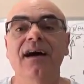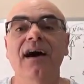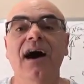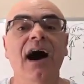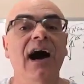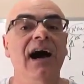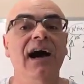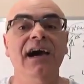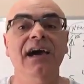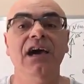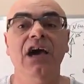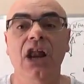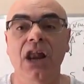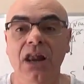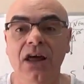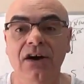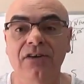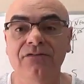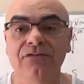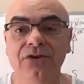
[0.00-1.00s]
I
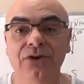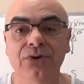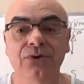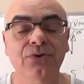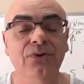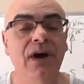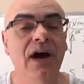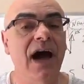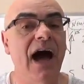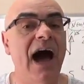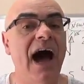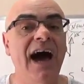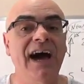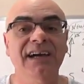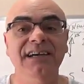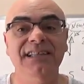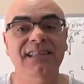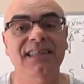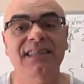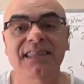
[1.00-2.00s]
love you, I
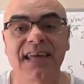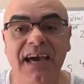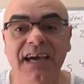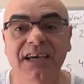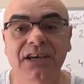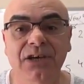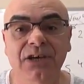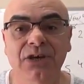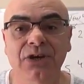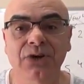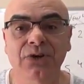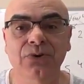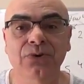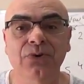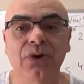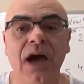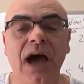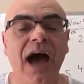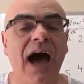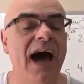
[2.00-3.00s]
thank you,
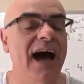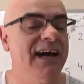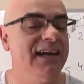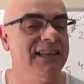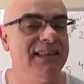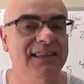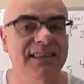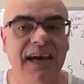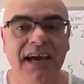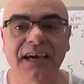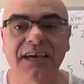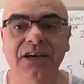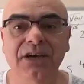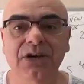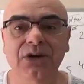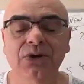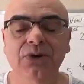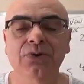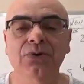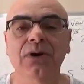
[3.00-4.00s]

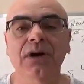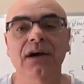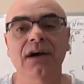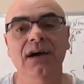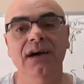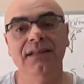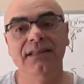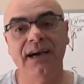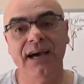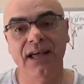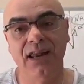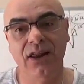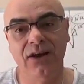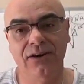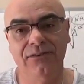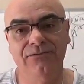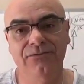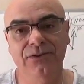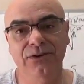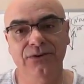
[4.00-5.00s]
and I
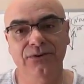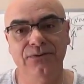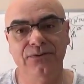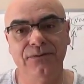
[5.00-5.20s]
love you.